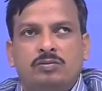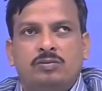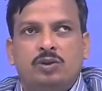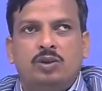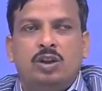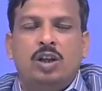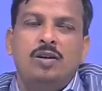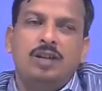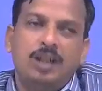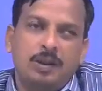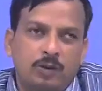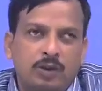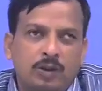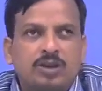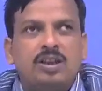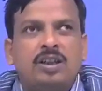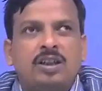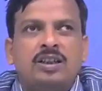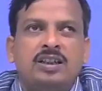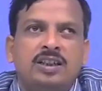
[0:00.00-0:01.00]
I will
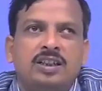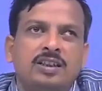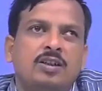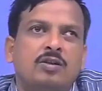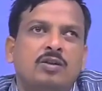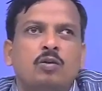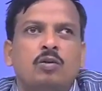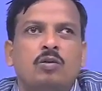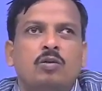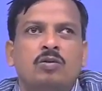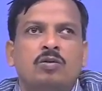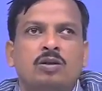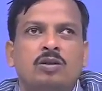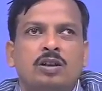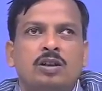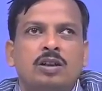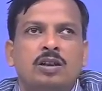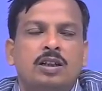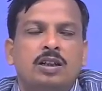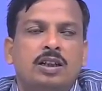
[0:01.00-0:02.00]
demonstrate it in the tool.
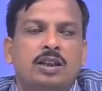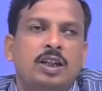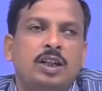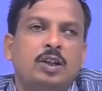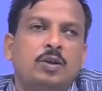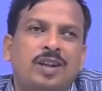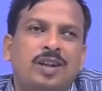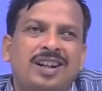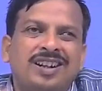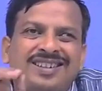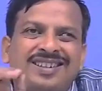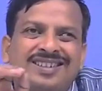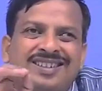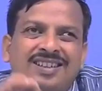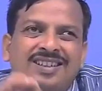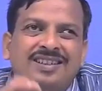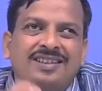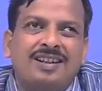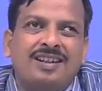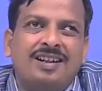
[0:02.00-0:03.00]
That you can
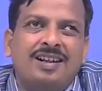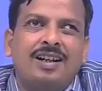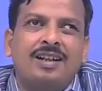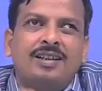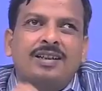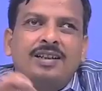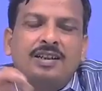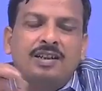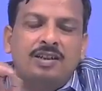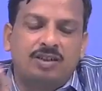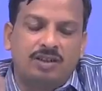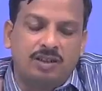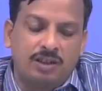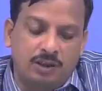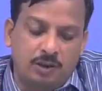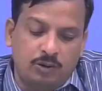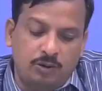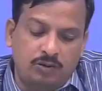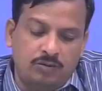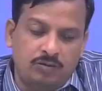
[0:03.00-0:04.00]
register as an
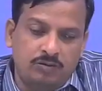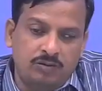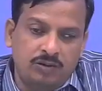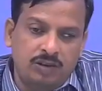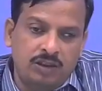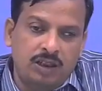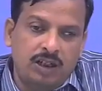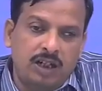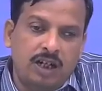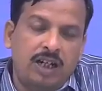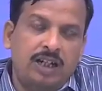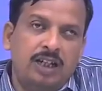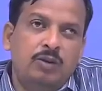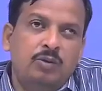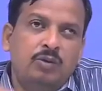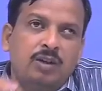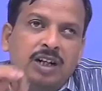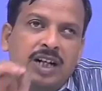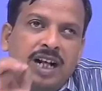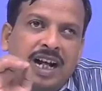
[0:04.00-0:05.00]
institute and you
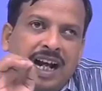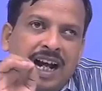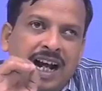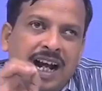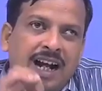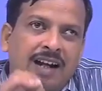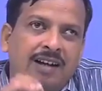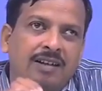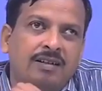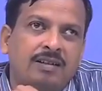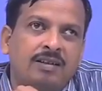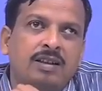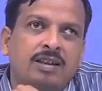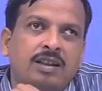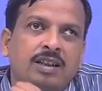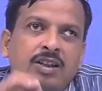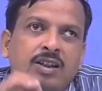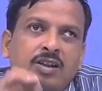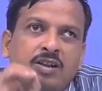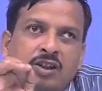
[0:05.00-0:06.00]
can add
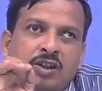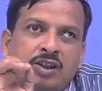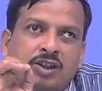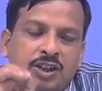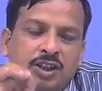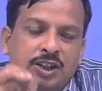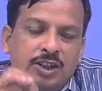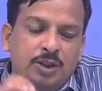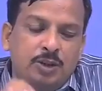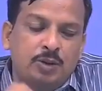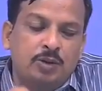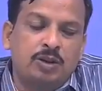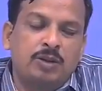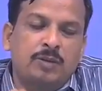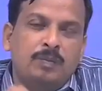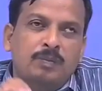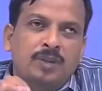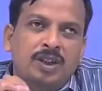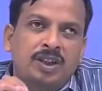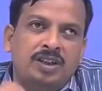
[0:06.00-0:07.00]
your institute
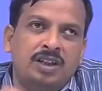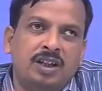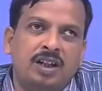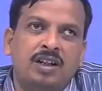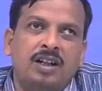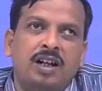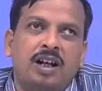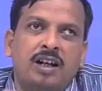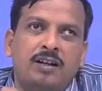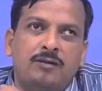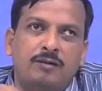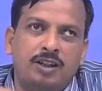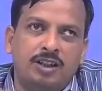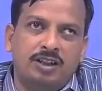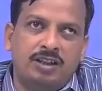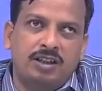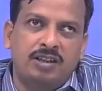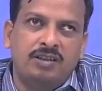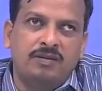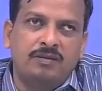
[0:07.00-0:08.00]
mission and
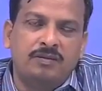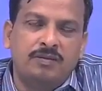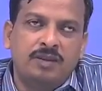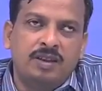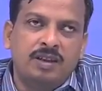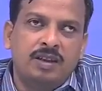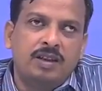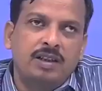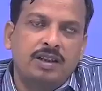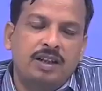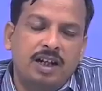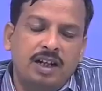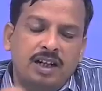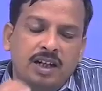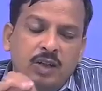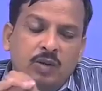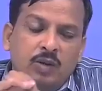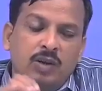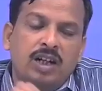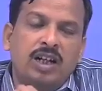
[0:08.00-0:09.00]
vision, then
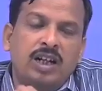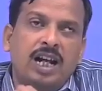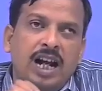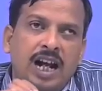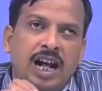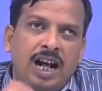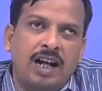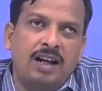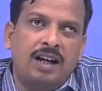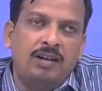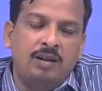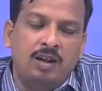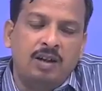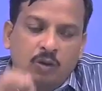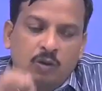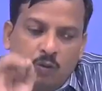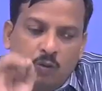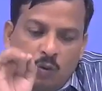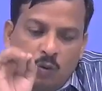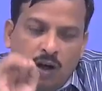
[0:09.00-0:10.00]
you can add
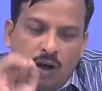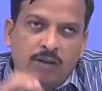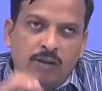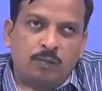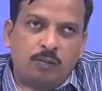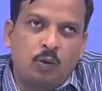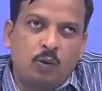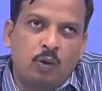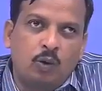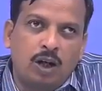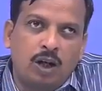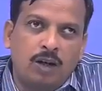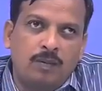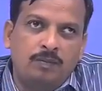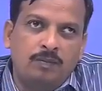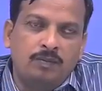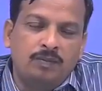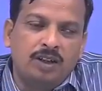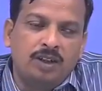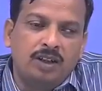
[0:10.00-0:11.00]
one
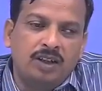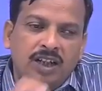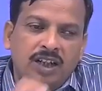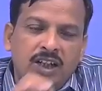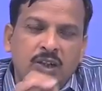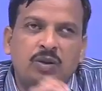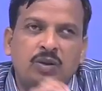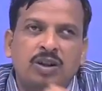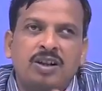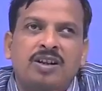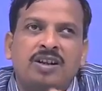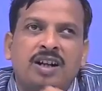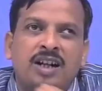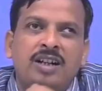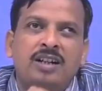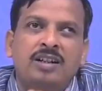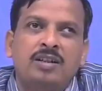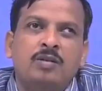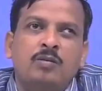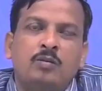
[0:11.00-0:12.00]
program, then you can
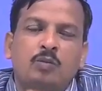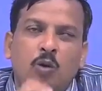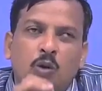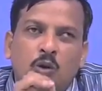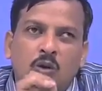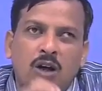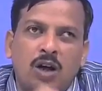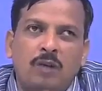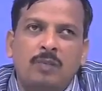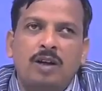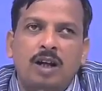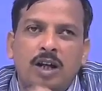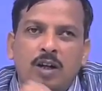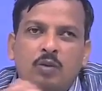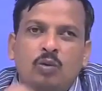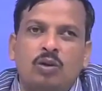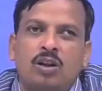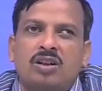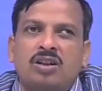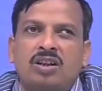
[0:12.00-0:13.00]
write program
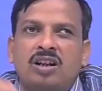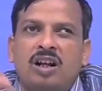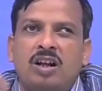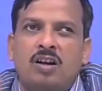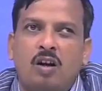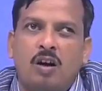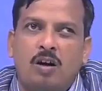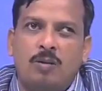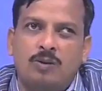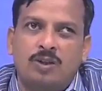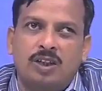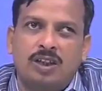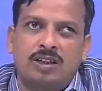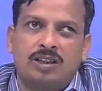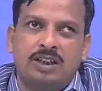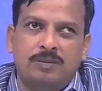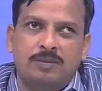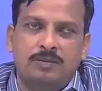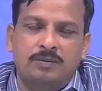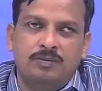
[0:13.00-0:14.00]
educational objective,